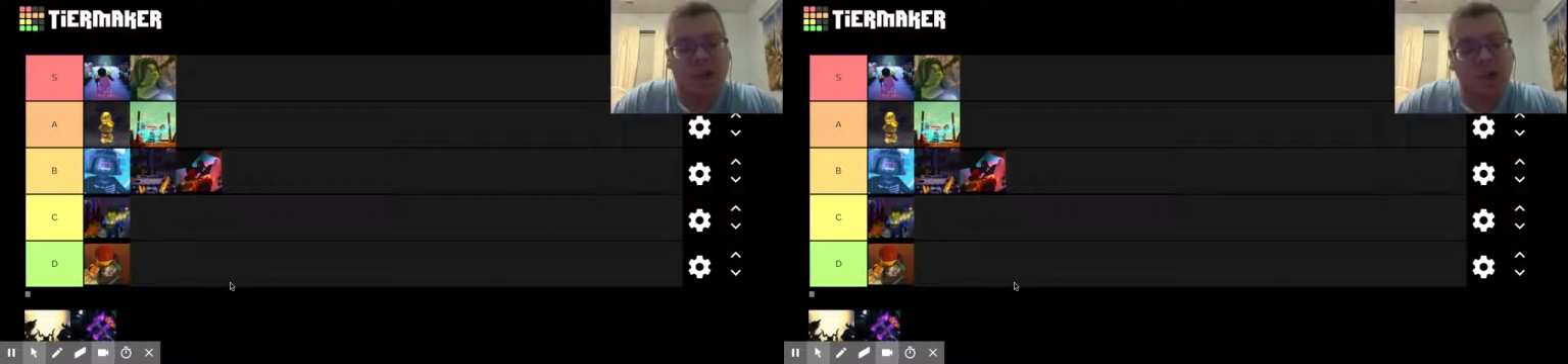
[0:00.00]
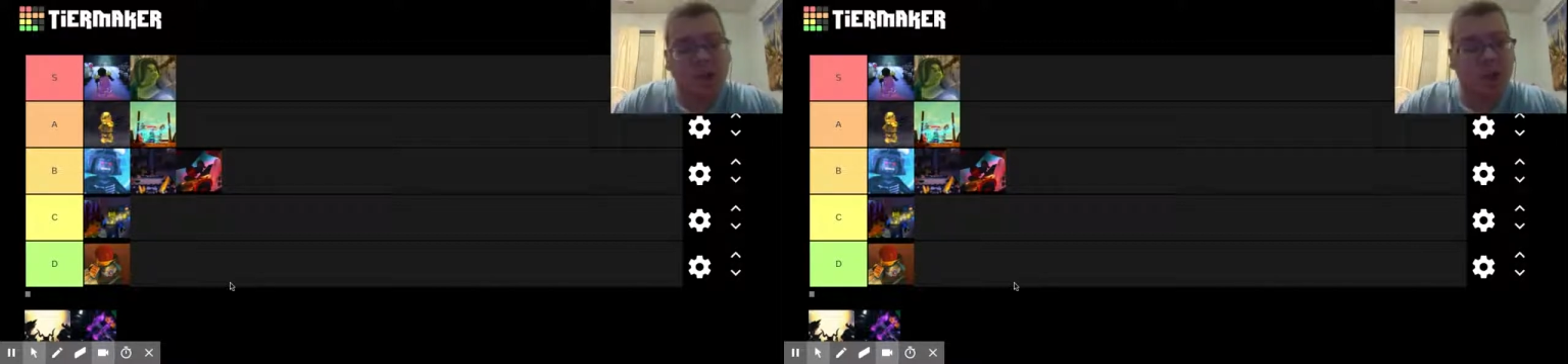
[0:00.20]

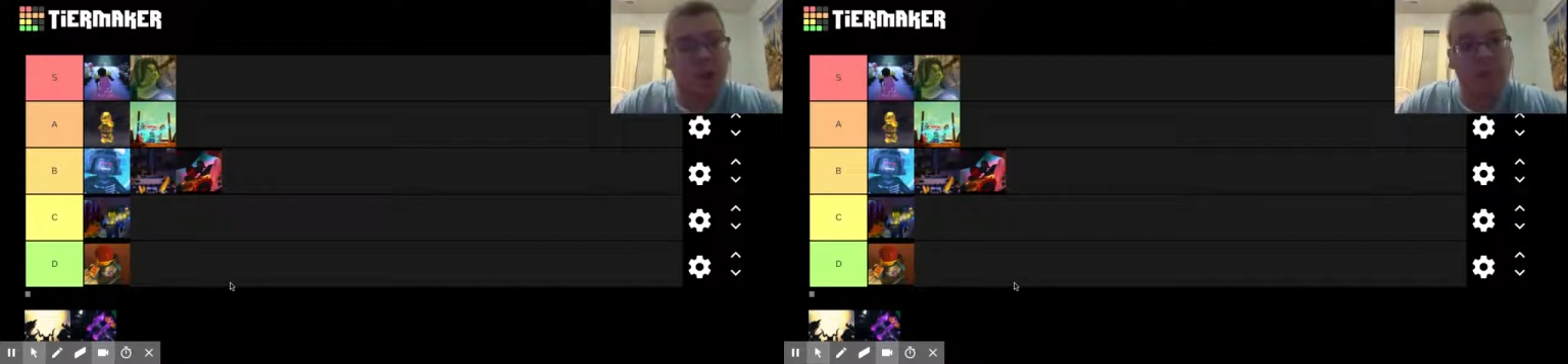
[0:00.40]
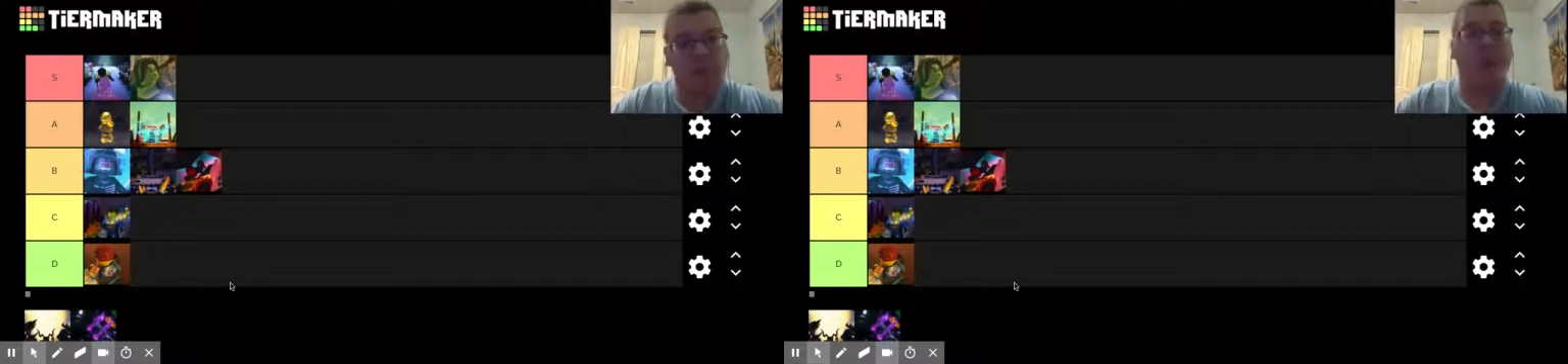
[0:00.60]
Sure,
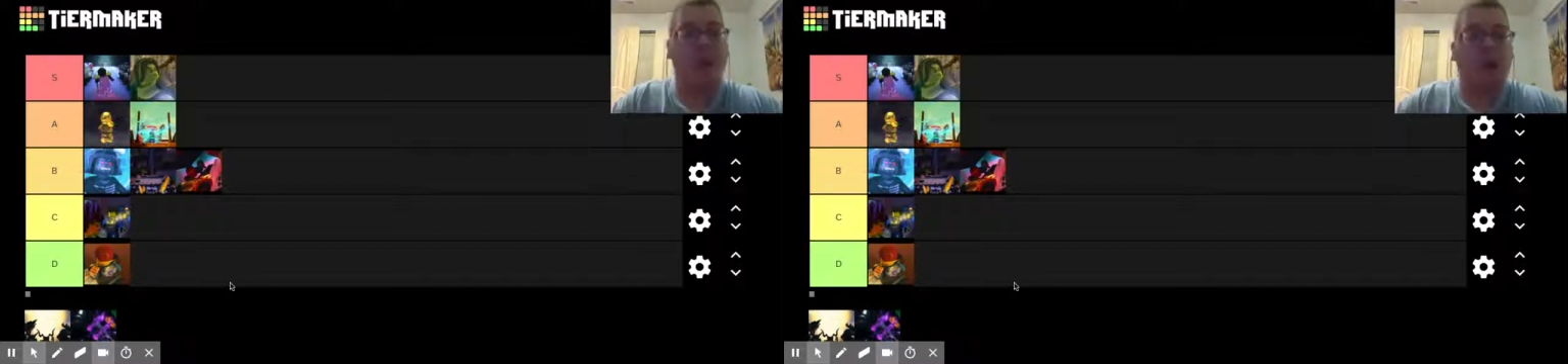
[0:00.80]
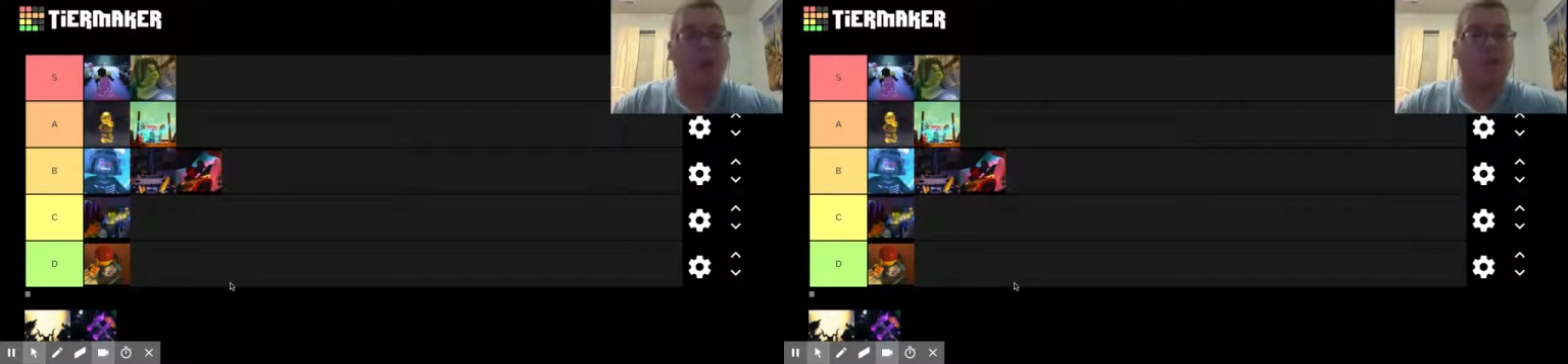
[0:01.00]
it was an
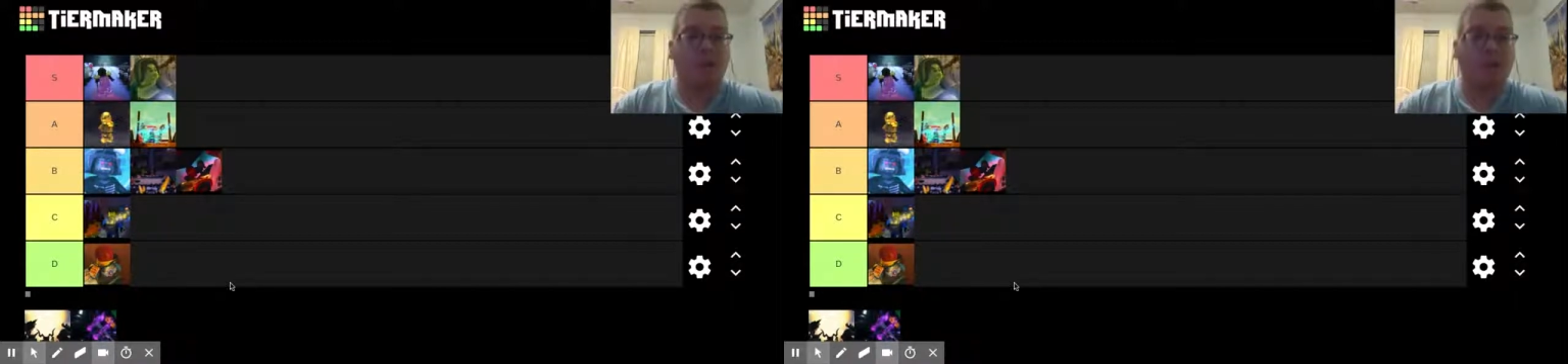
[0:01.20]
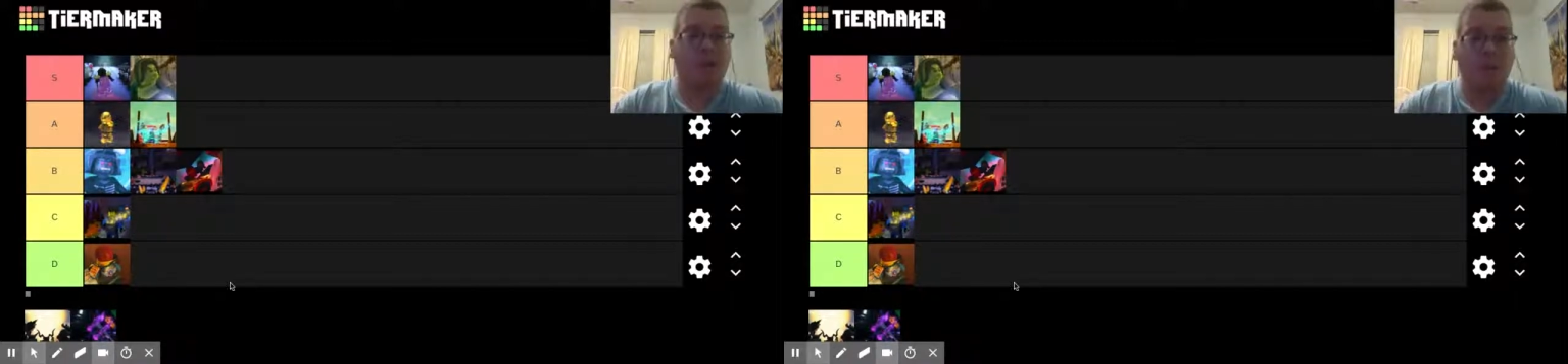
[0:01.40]

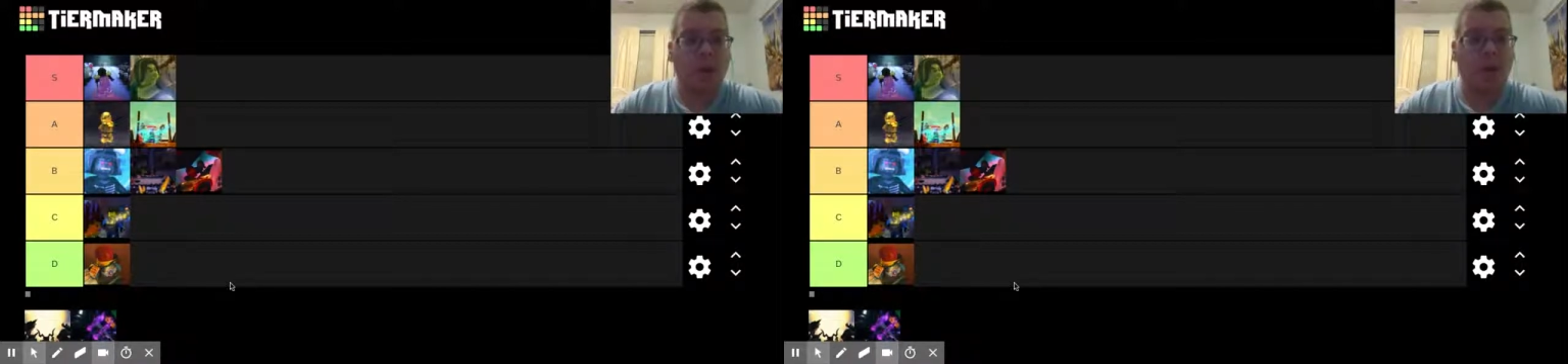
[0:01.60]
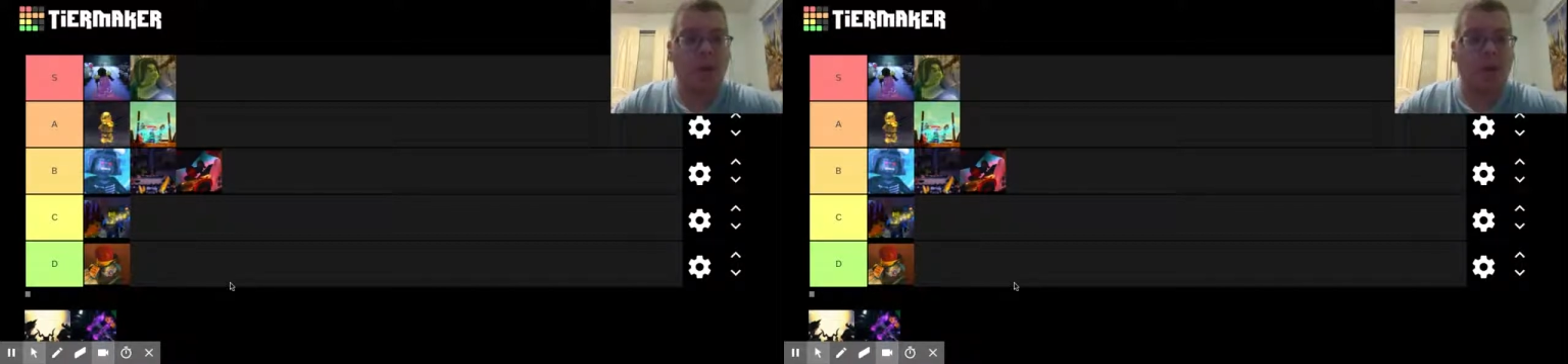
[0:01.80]
unexpected
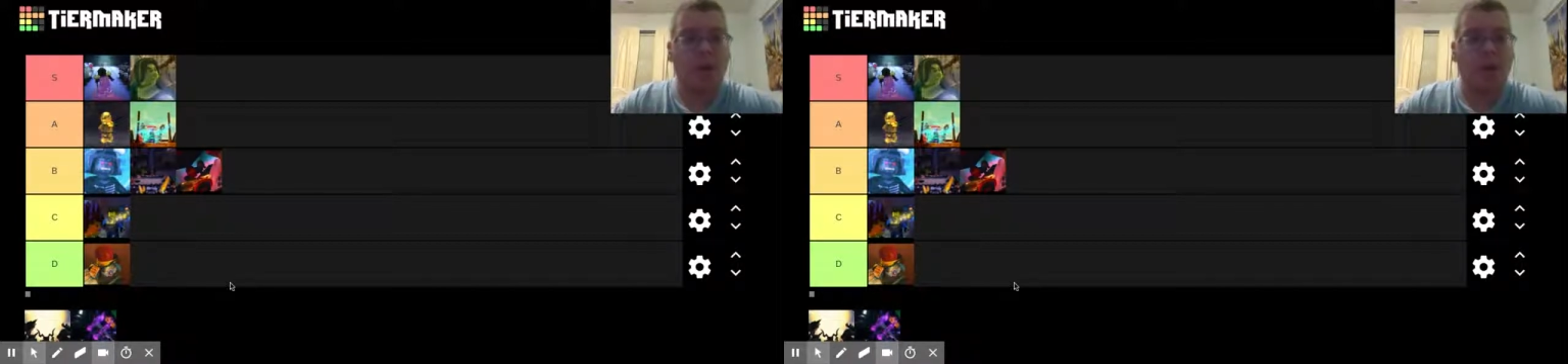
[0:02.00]
twist,